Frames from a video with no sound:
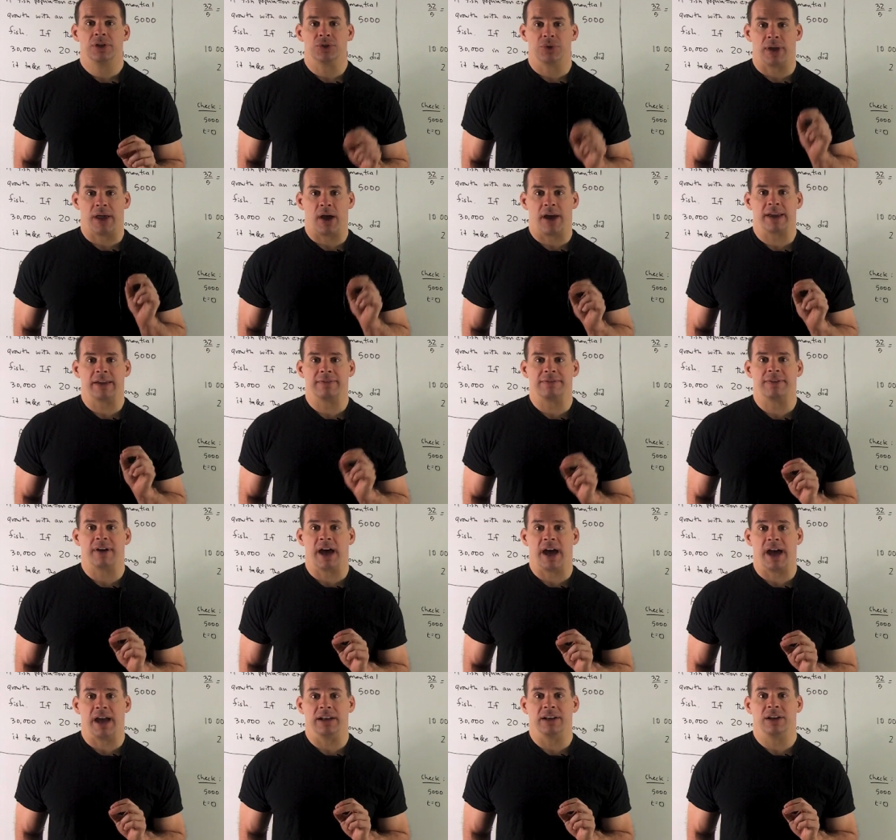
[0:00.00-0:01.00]
So now I can
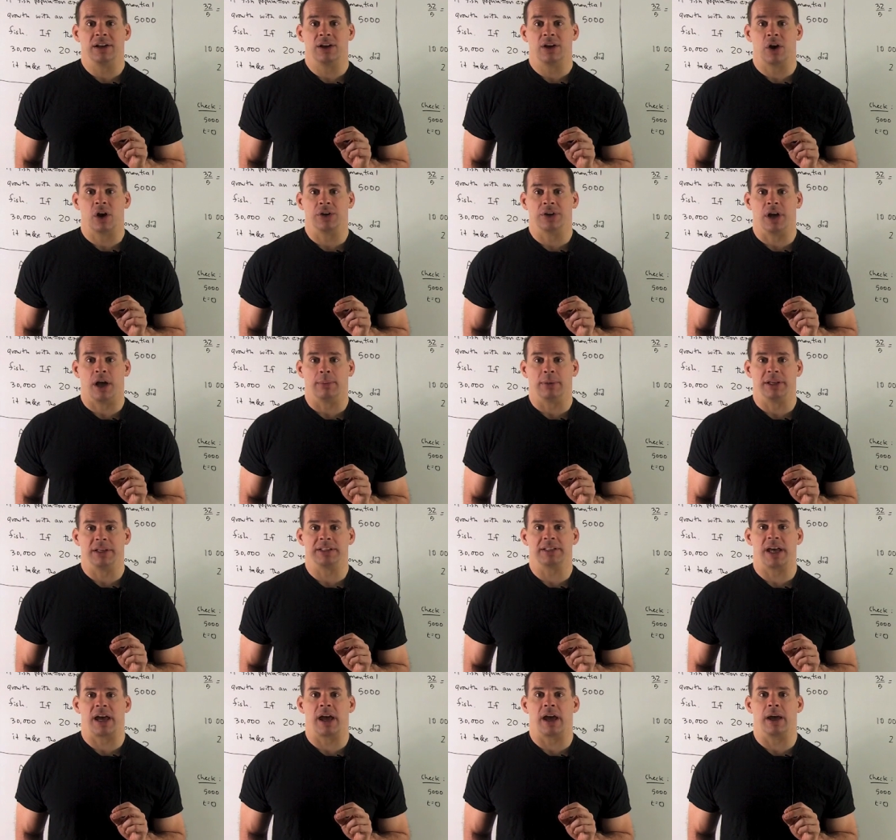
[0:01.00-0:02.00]
find our
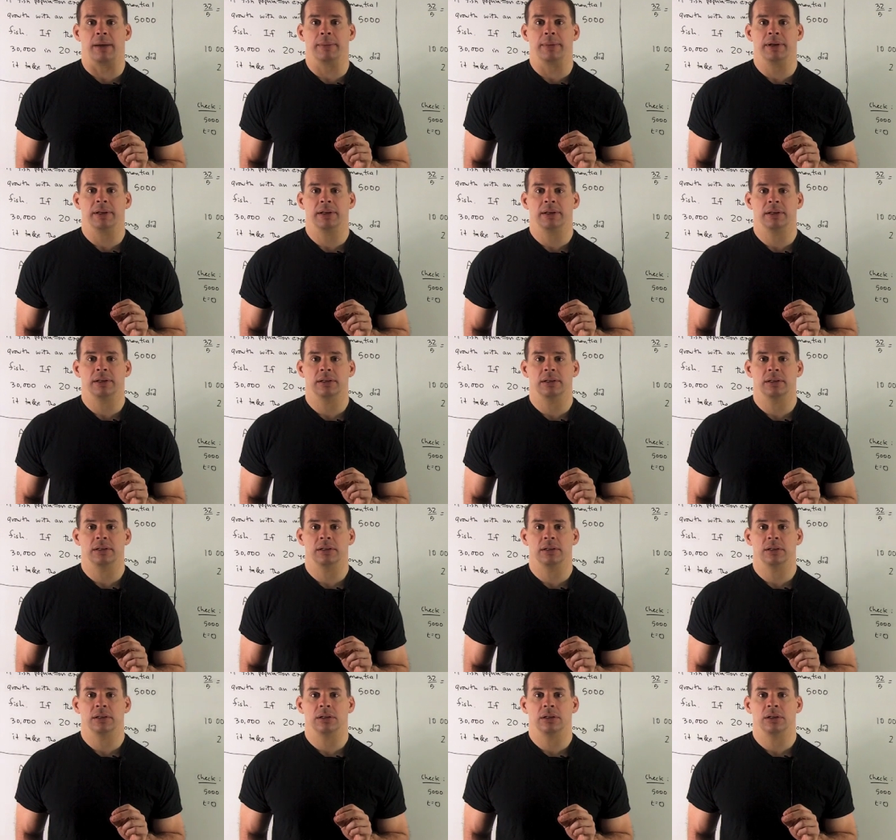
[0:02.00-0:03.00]
doubling time.
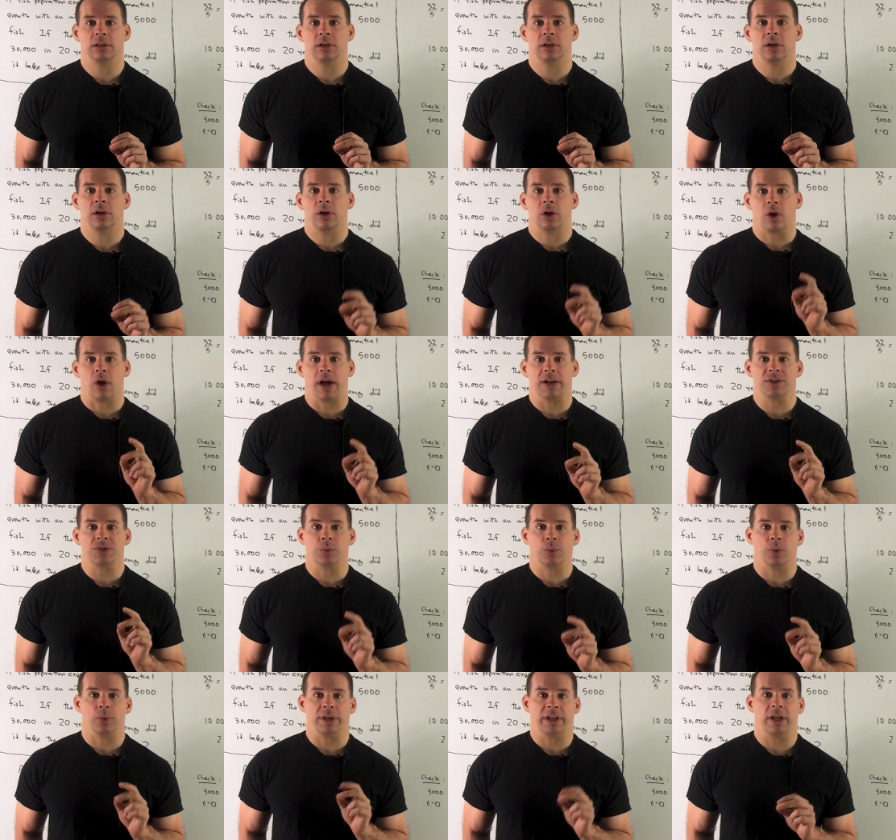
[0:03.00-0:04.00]
All right,
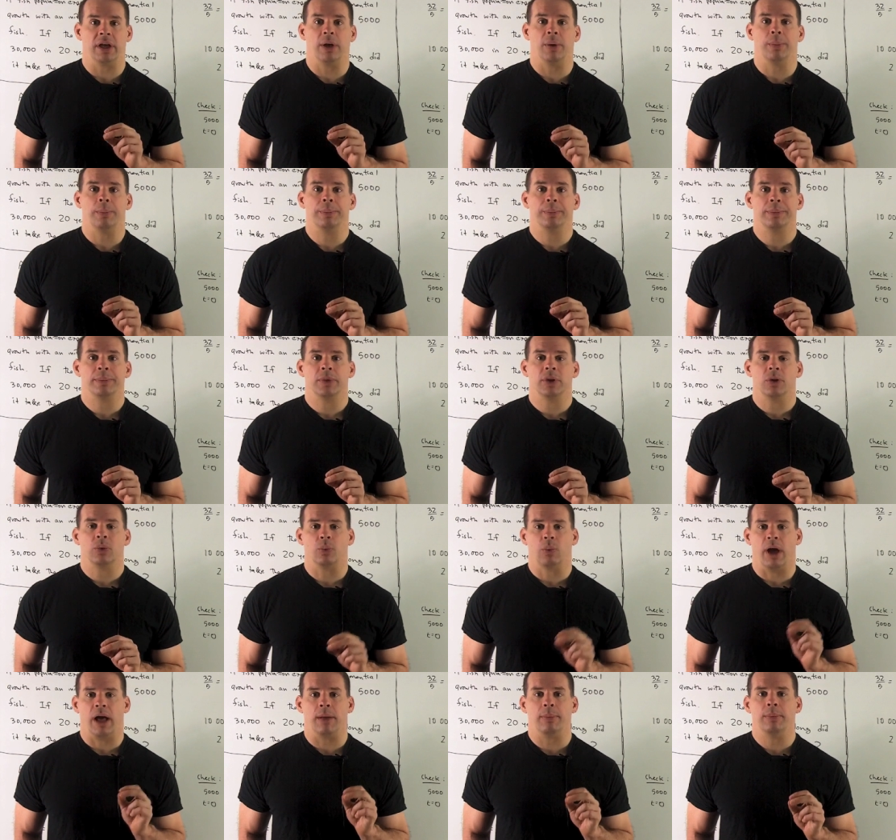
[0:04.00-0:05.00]
so what do we do?
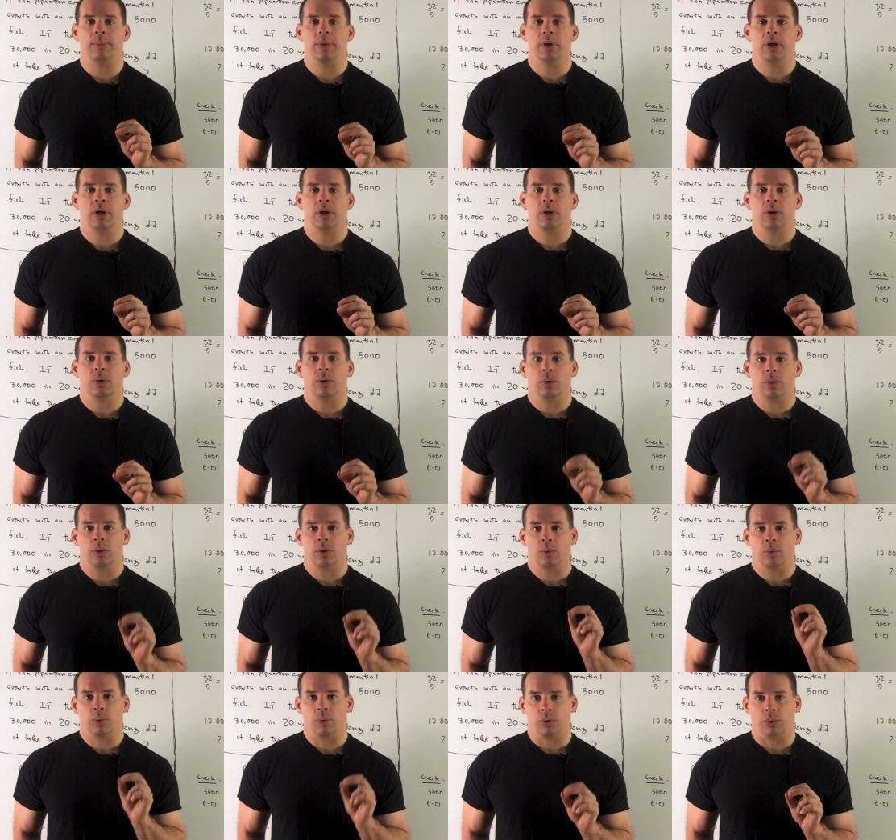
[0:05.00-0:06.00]
Well,
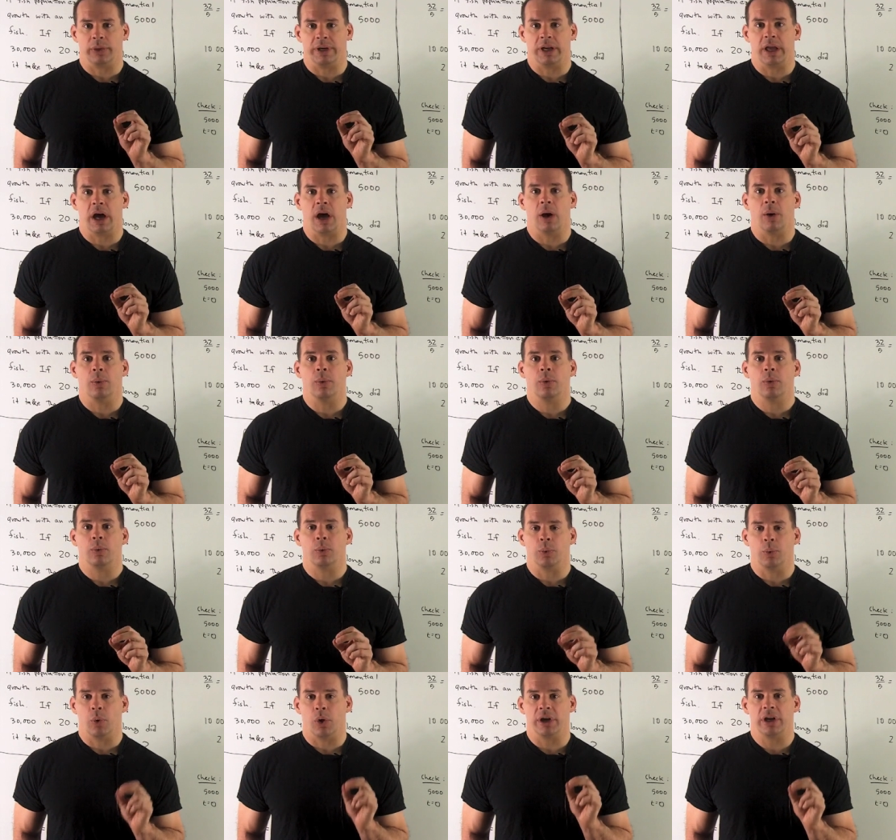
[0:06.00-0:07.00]
what do we know?
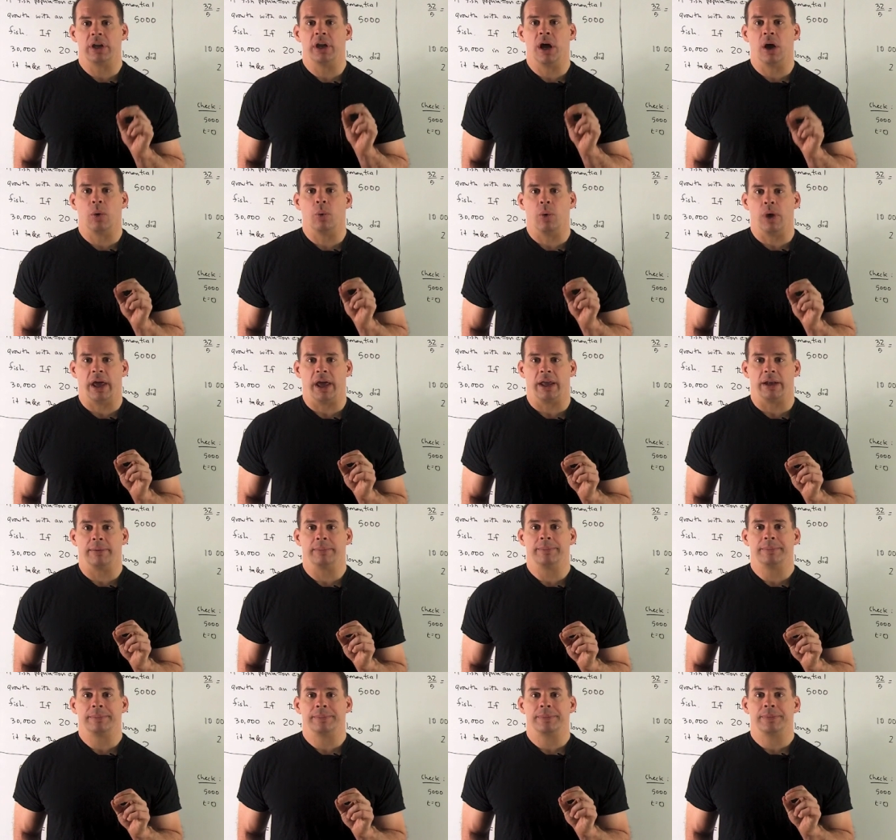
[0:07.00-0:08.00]
We want to know
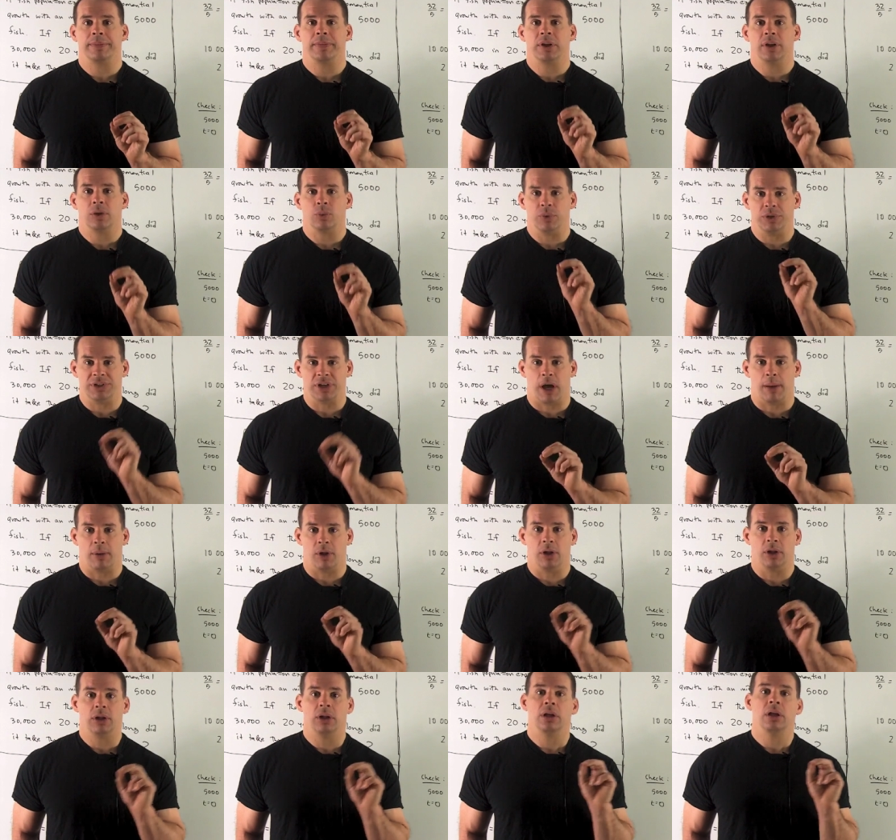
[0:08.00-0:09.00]
when we
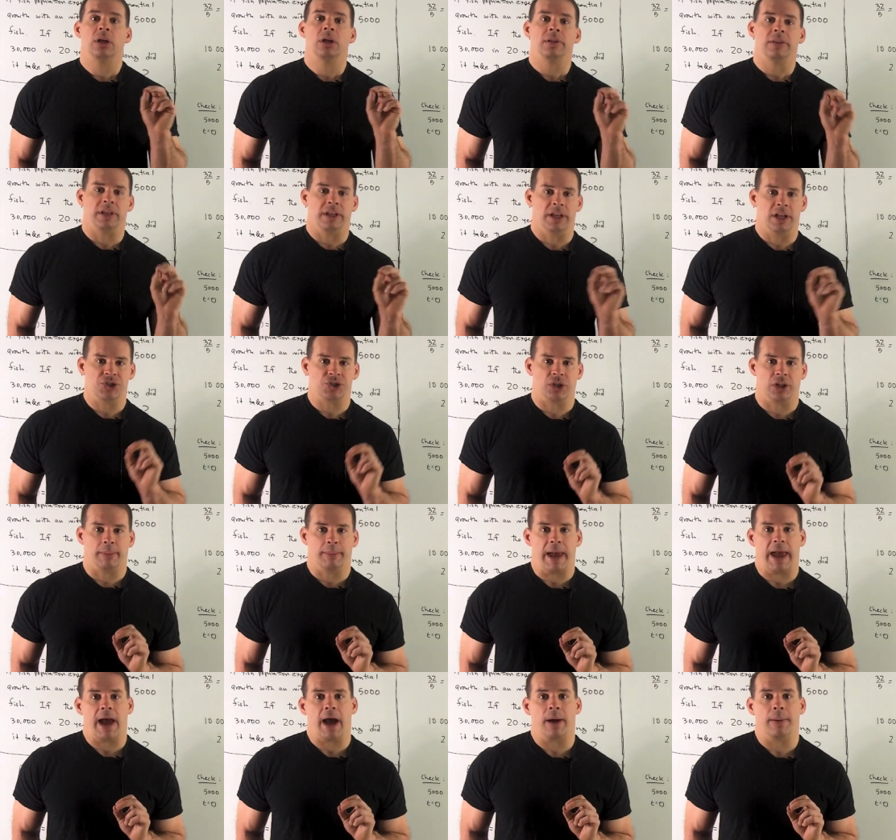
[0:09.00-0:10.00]
double the initial
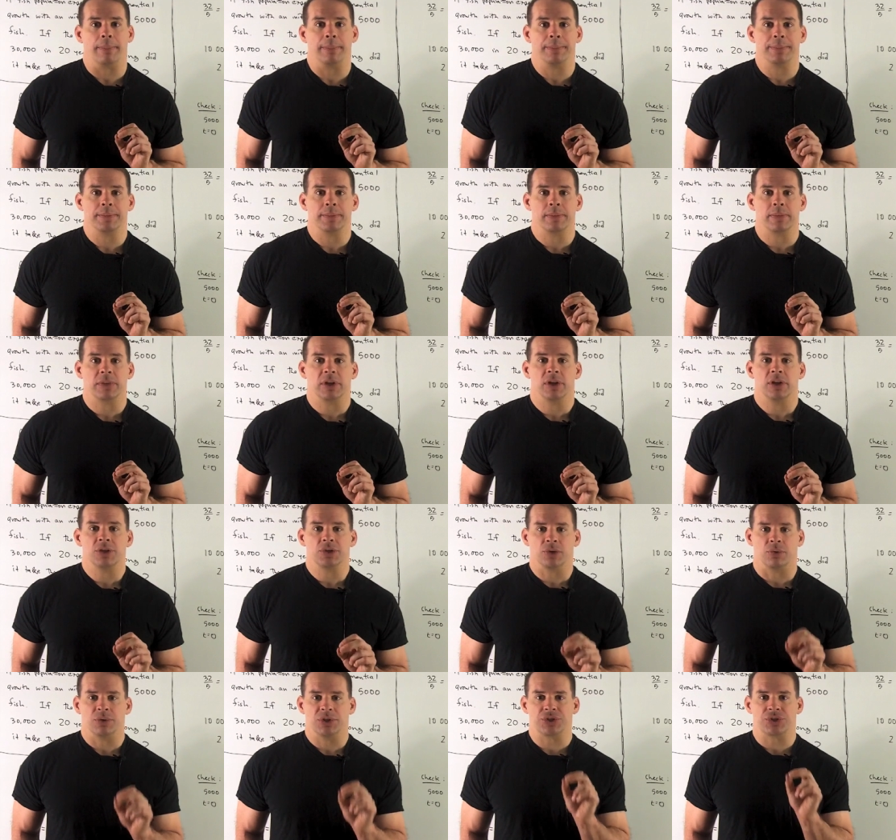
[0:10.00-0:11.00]
amount.
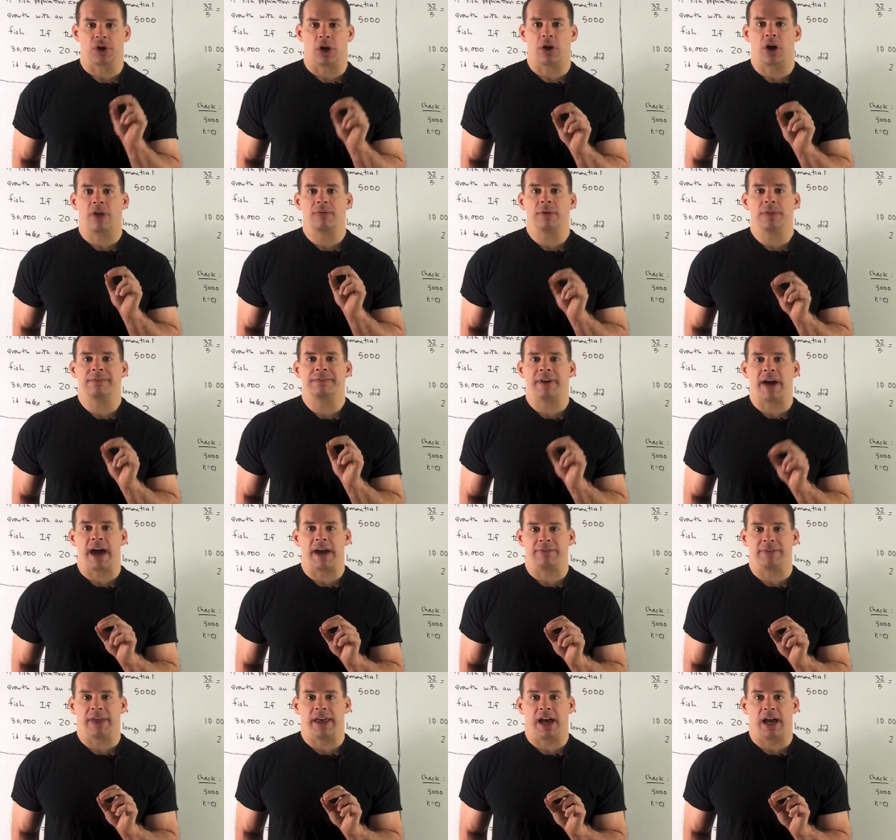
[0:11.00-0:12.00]
So we start off with
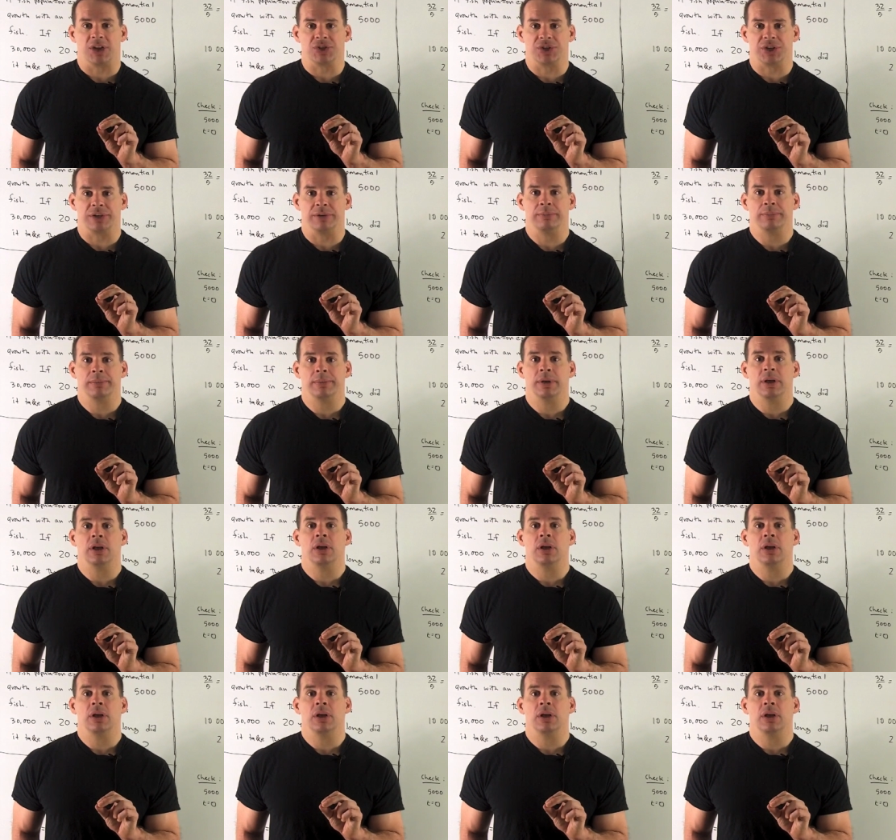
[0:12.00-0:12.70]
5,000,